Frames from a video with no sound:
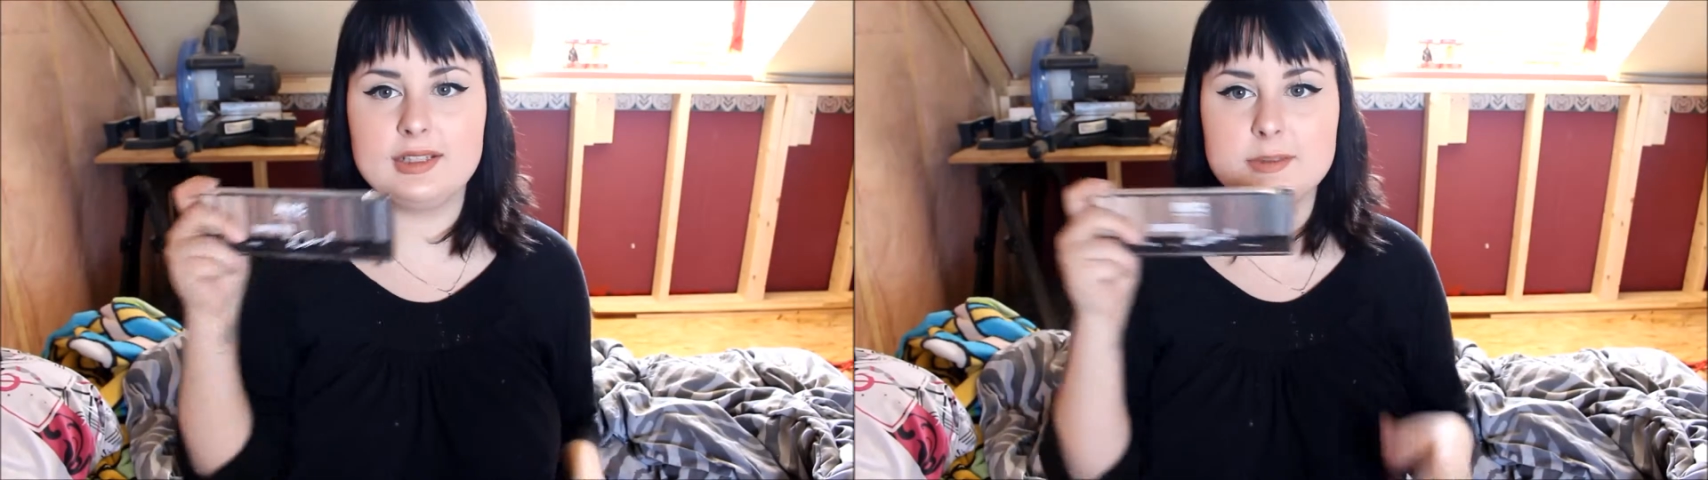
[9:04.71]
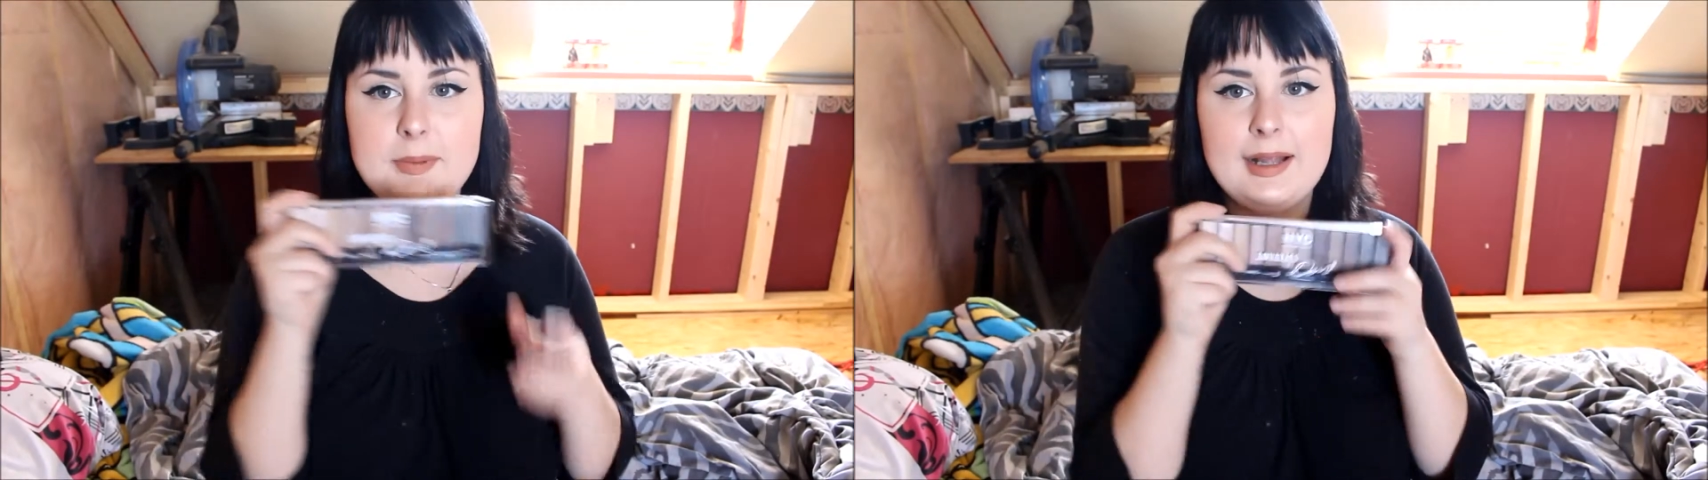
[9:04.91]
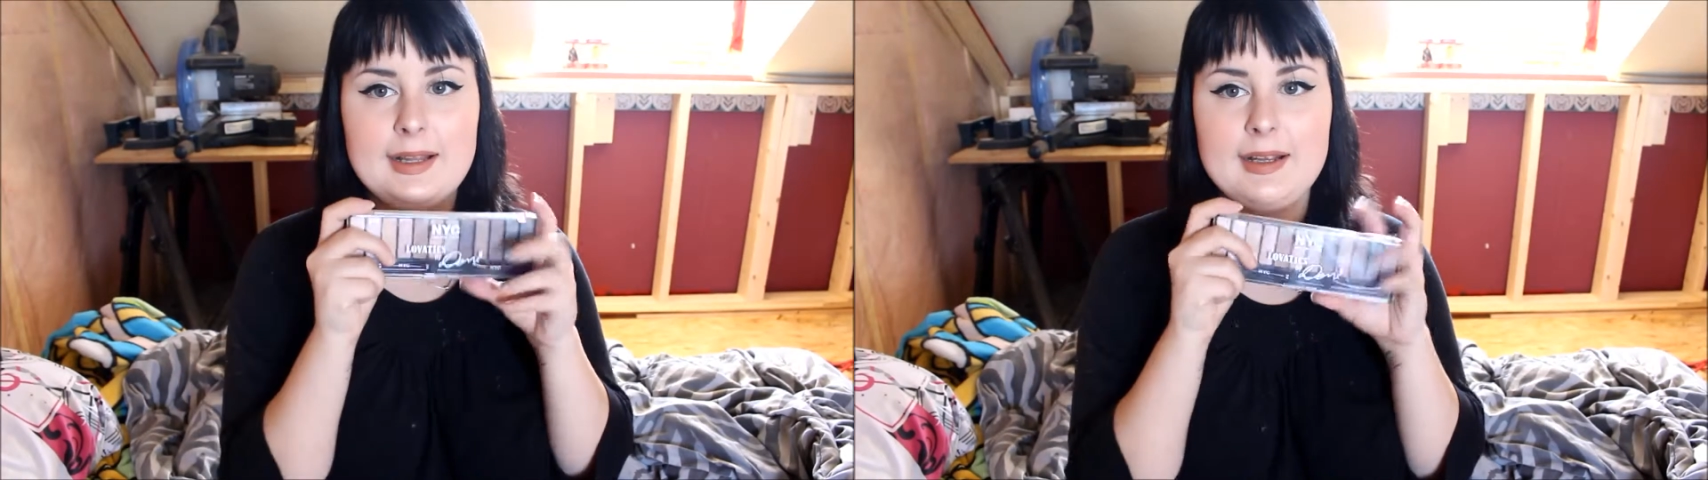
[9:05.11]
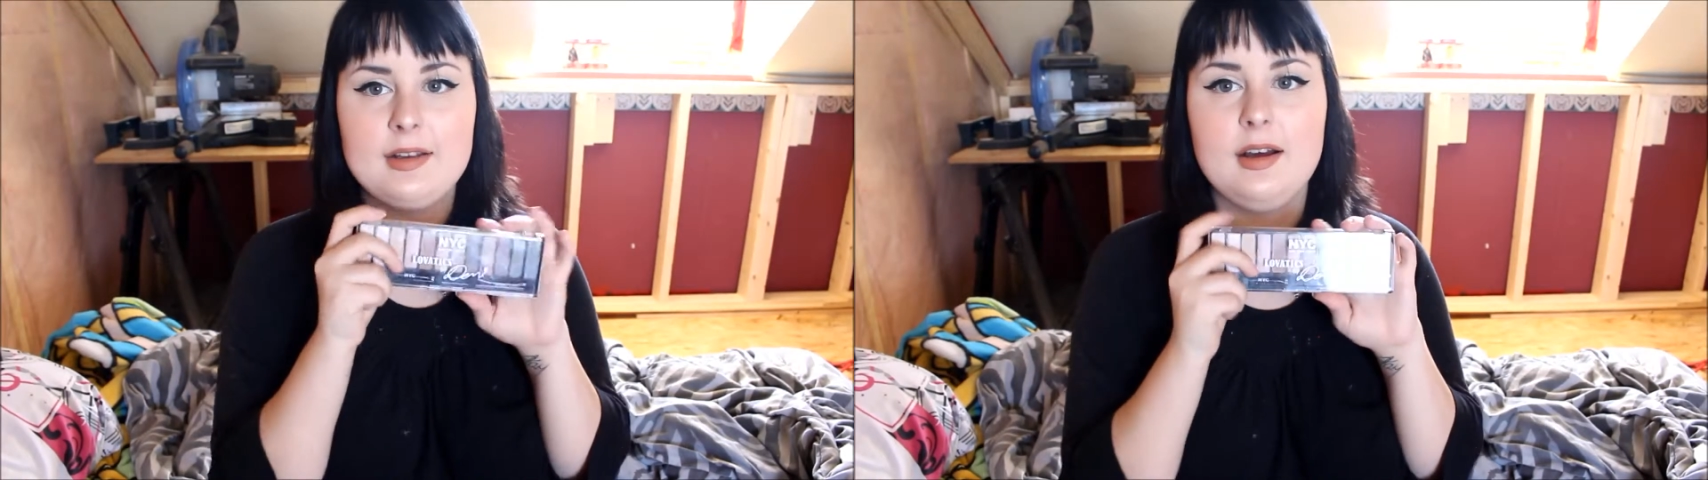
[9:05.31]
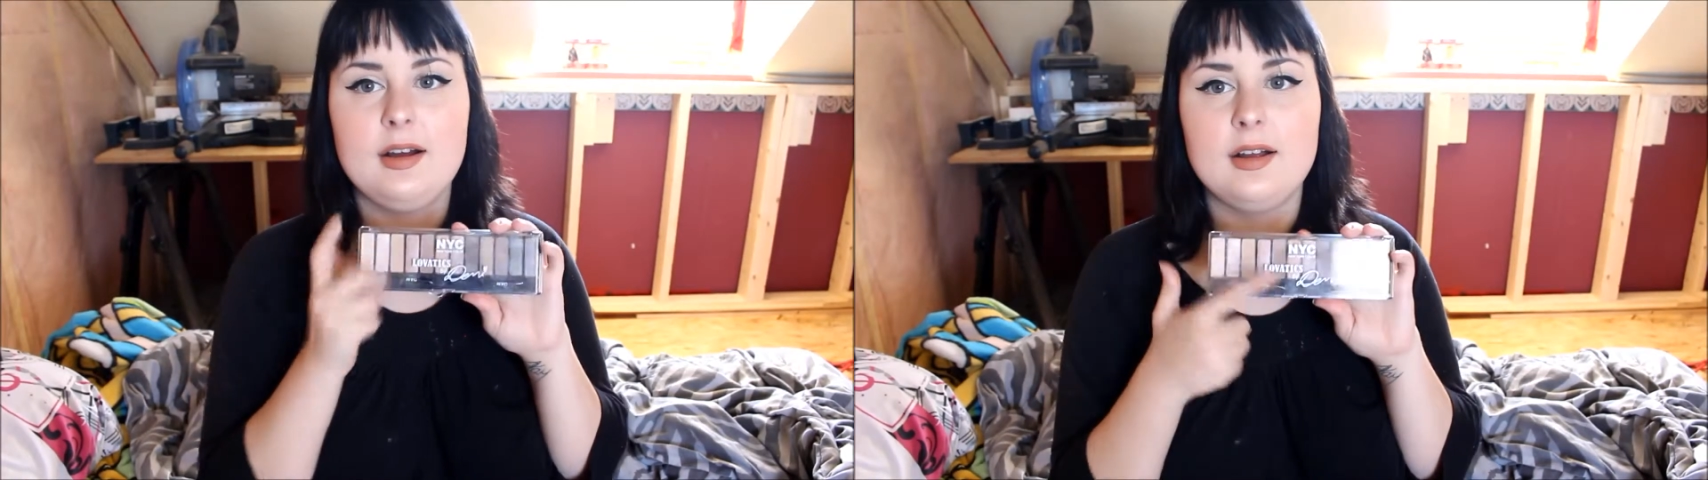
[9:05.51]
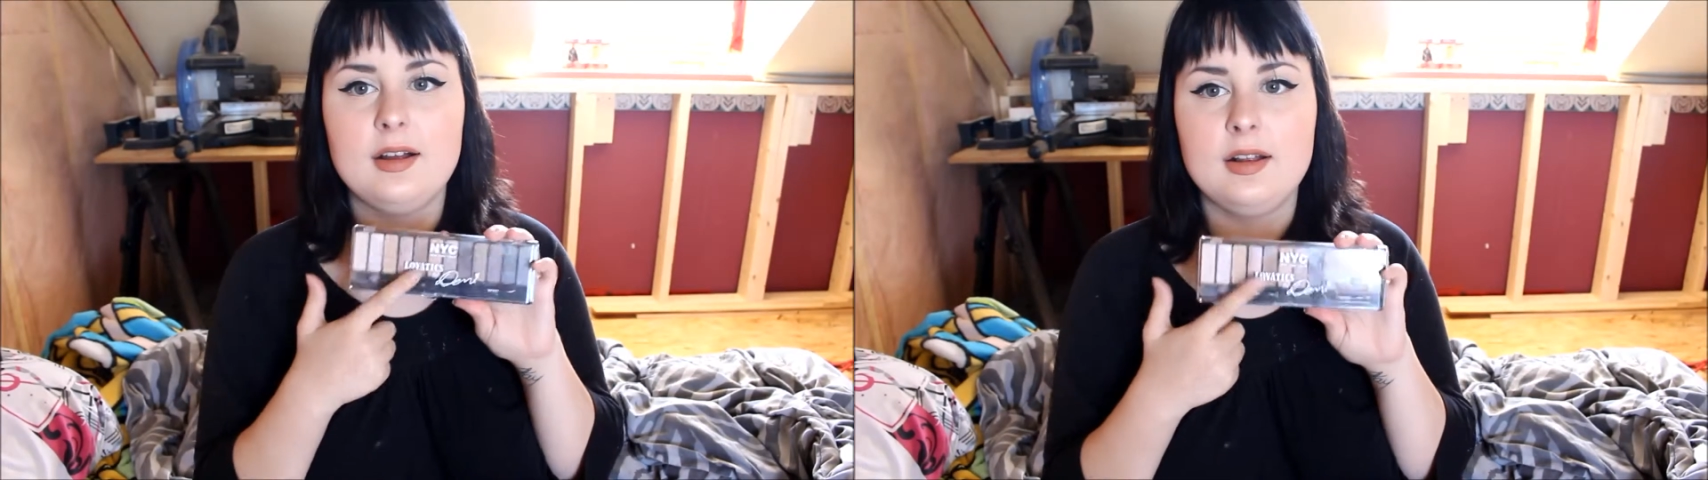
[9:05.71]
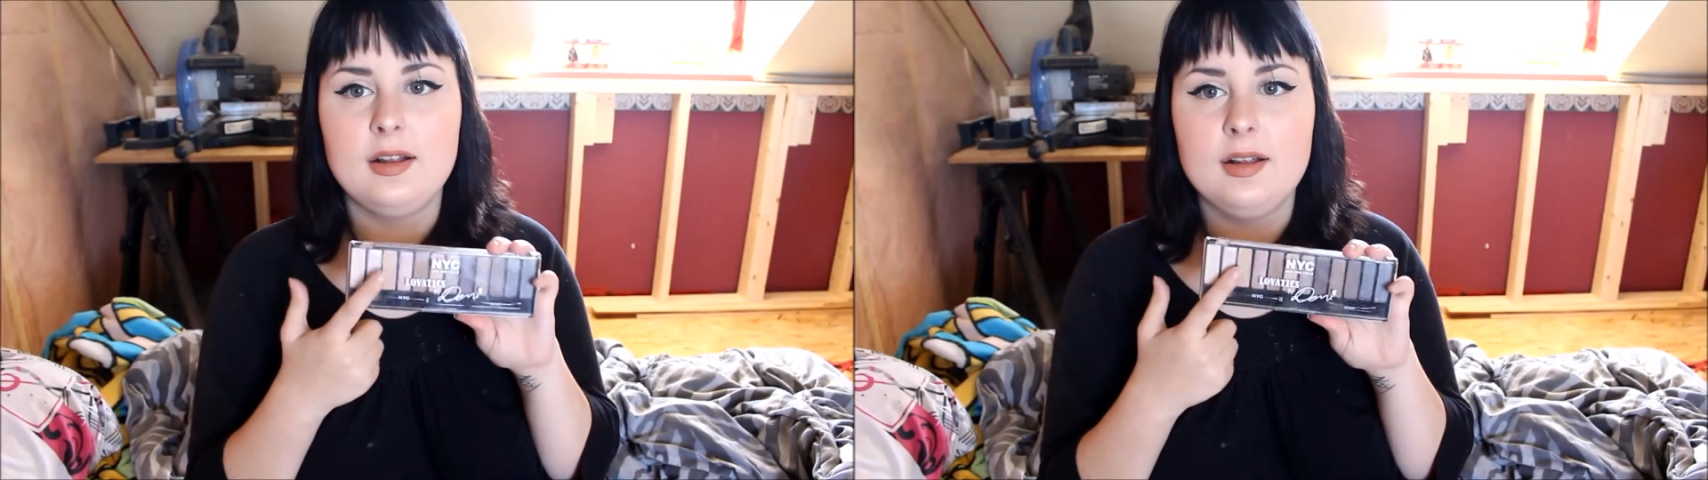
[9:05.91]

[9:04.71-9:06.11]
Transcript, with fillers: this palette uh,